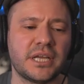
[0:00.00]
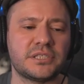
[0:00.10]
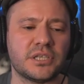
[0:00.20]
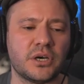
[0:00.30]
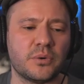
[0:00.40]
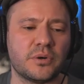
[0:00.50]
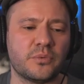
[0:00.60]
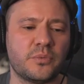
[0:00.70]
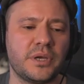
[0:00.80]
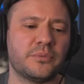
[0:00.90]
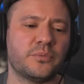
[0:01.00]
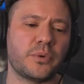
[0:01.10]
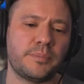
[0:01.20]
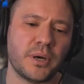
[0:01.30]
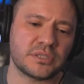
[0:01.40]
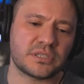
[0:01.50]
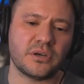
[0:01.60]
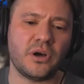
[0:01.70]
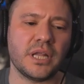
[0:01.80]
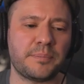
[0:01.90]
So where we post
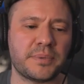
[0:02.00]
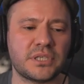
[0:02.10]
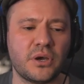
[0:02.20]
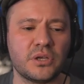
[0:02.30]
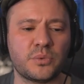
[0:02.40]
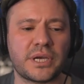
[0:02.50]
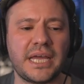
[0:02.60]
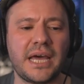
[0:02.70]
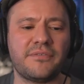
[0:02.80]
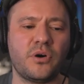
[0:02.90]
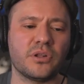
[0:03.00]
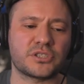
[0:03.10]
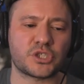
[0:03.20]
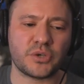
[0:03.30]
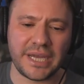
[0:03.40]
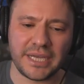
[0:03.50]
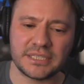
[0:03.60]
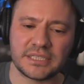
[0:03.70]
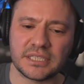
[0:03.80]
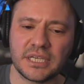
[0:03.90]
all episodes, we're going to have all our
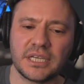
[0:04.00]
trades.